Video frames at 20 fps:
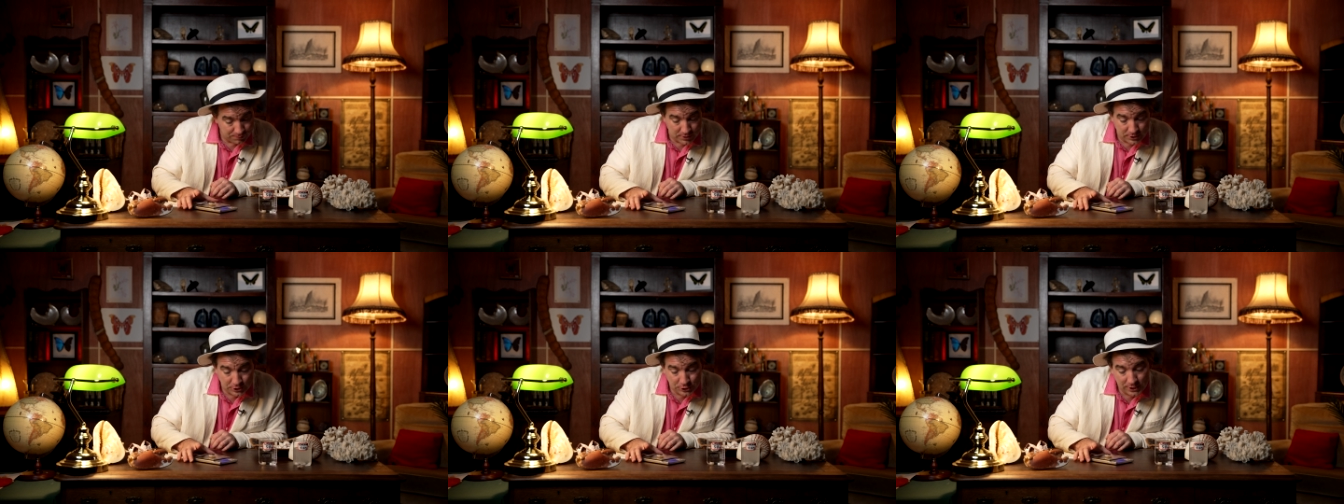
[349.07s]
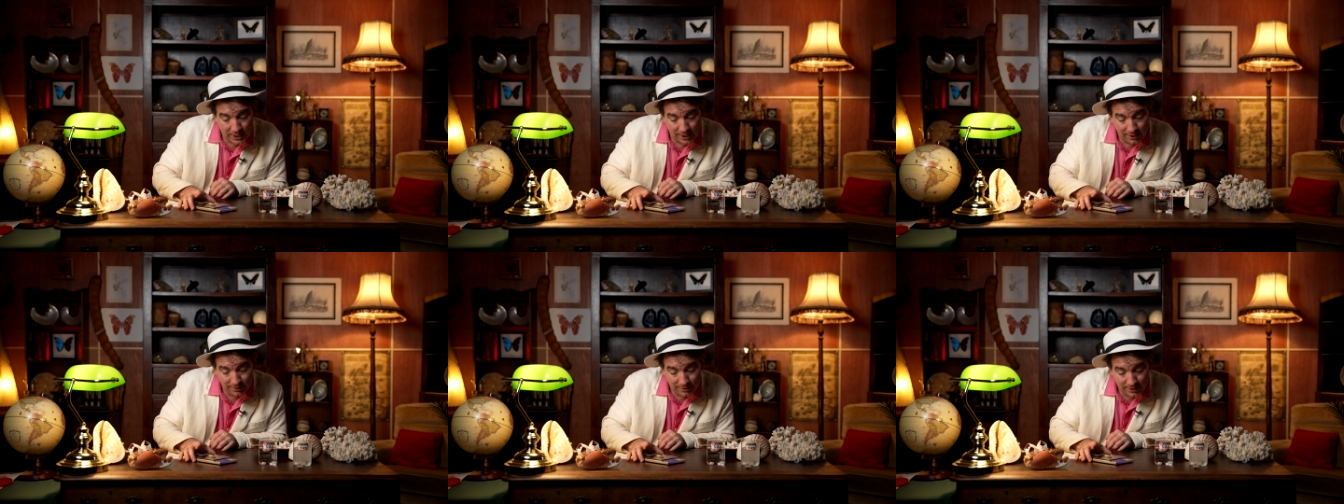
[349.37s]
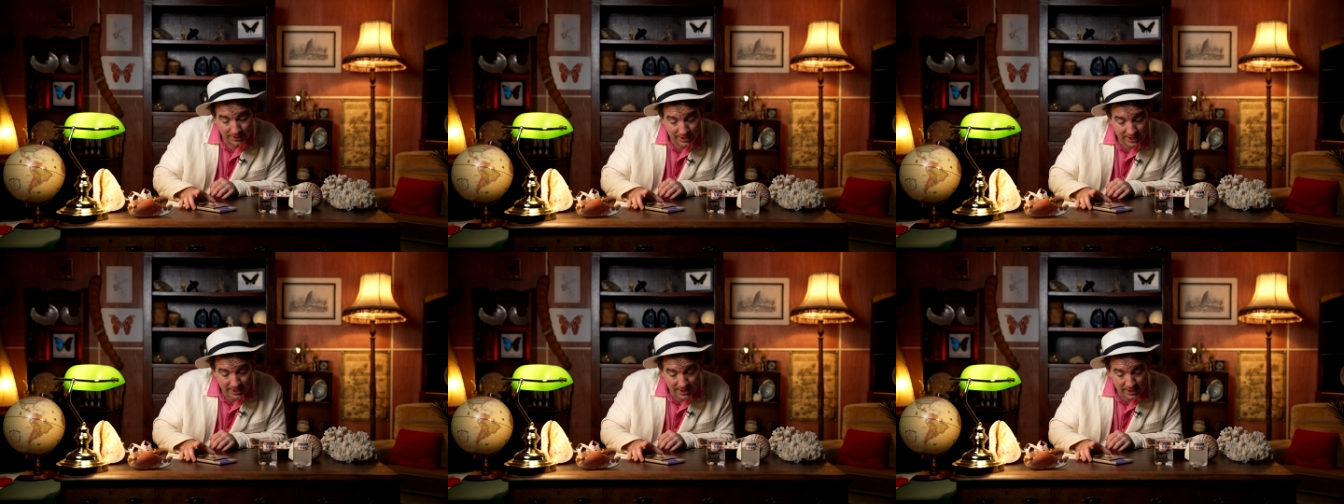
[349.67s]
this
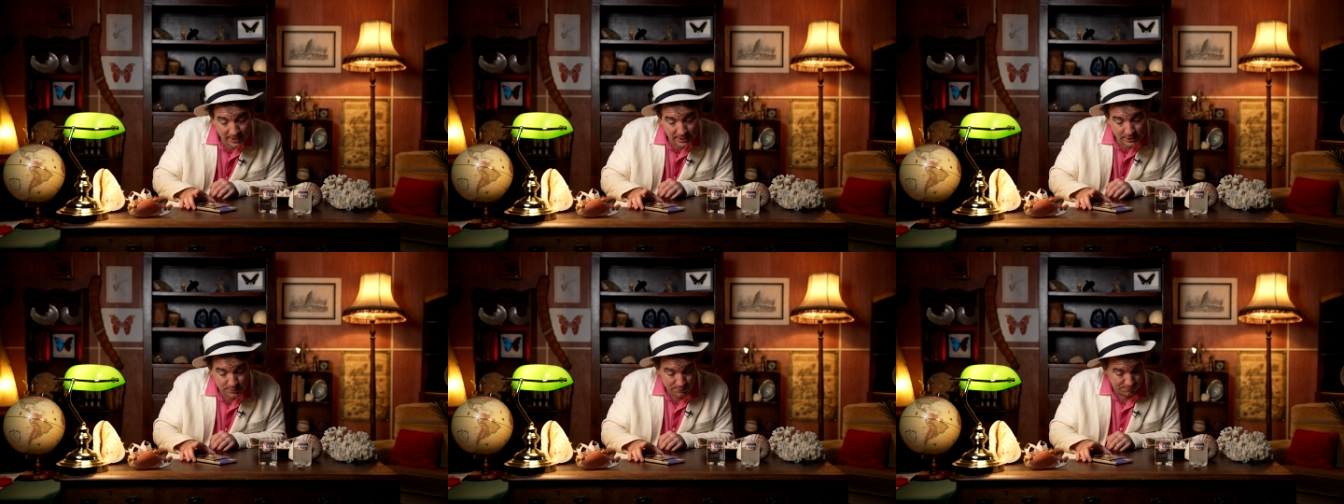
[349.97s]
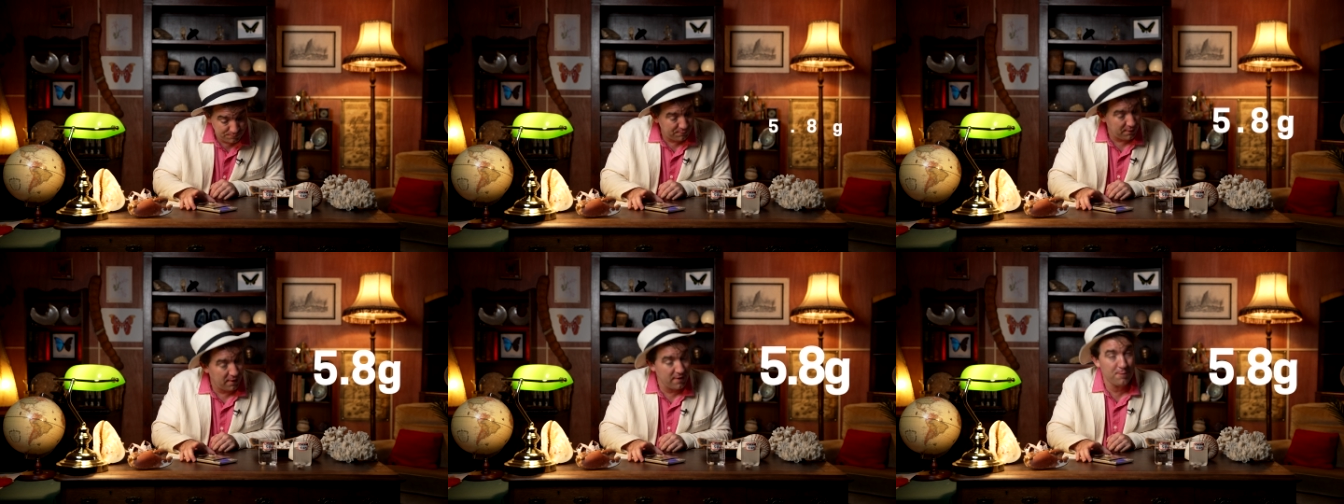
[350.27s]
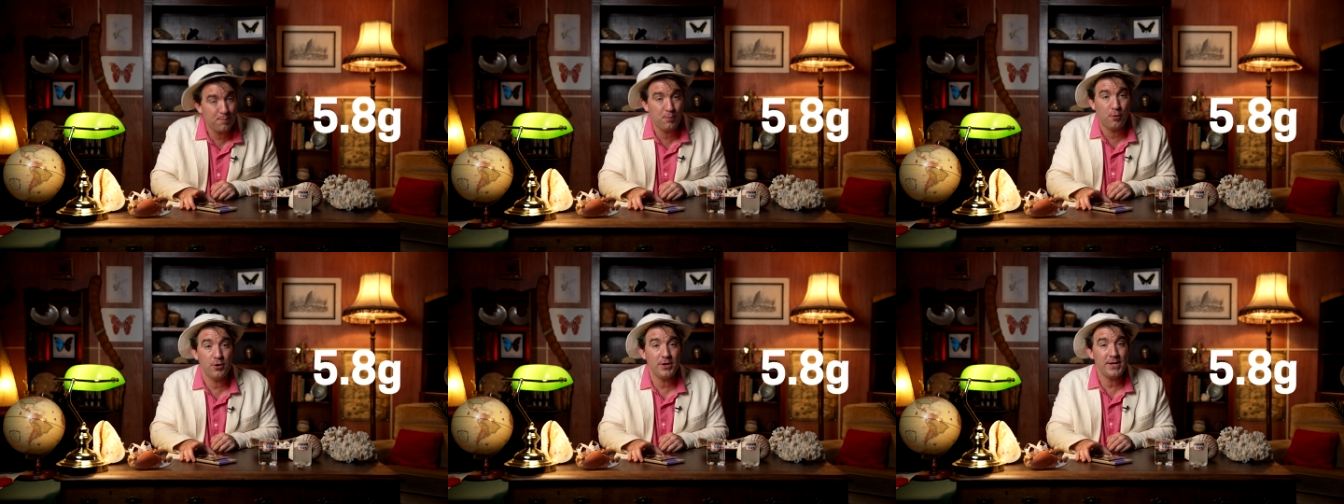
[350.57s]
shell is
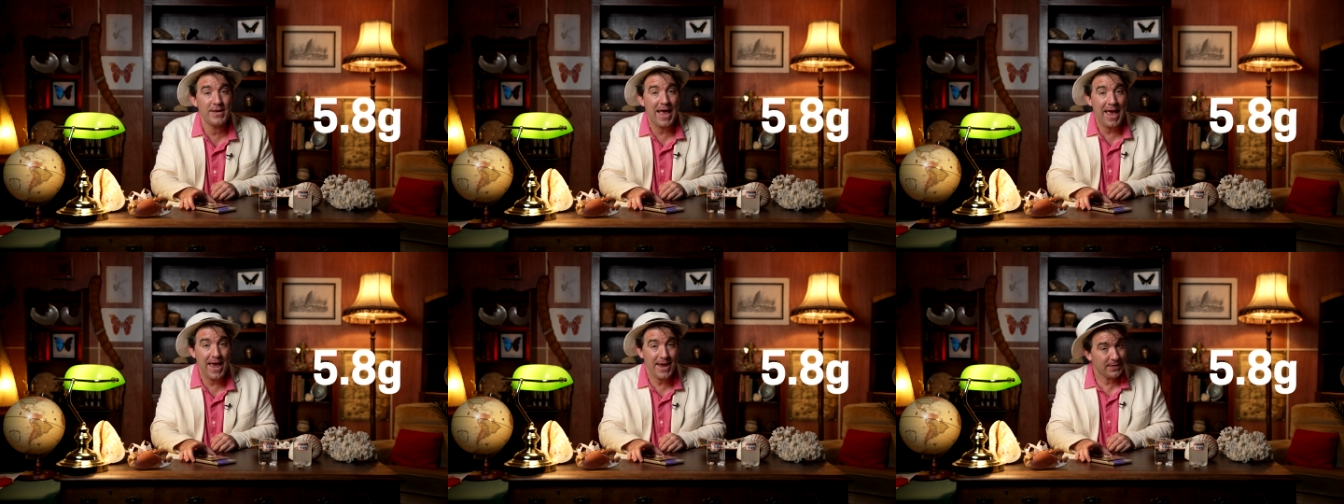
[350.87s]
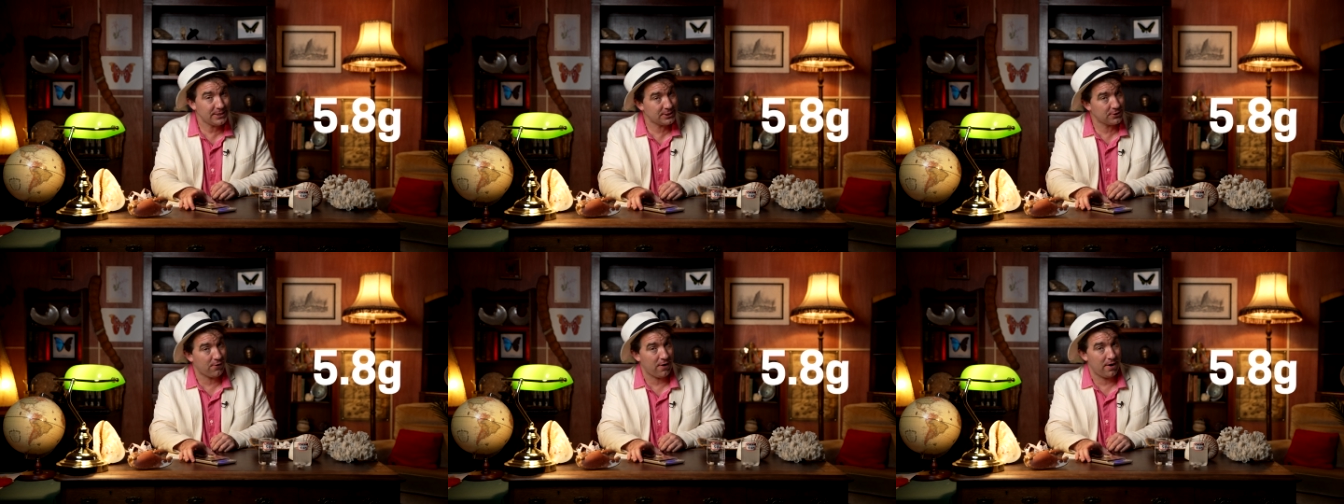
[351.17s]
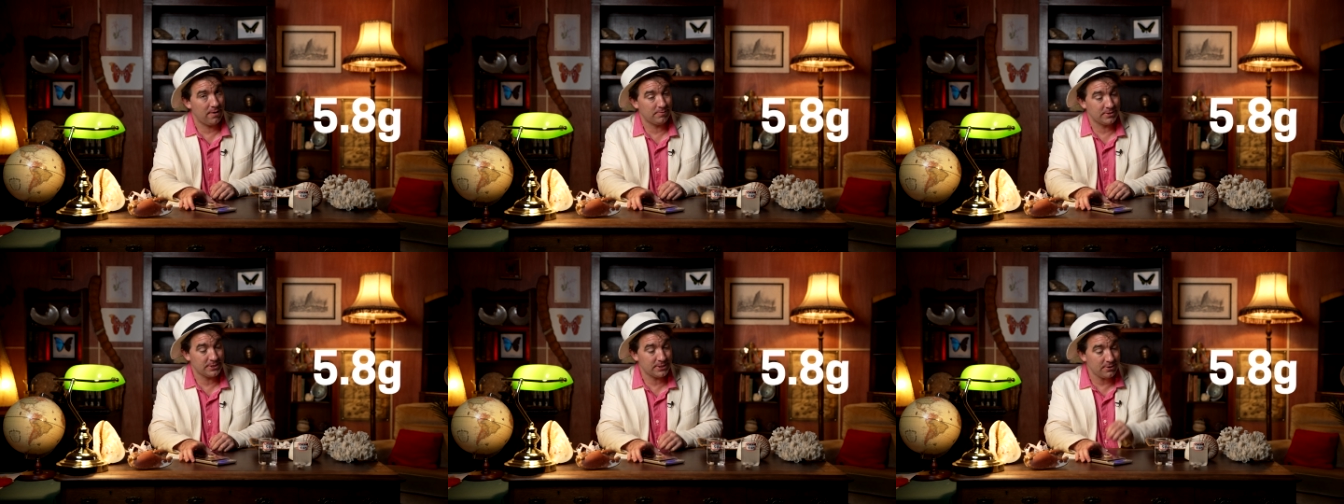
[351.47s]
5.8 grams.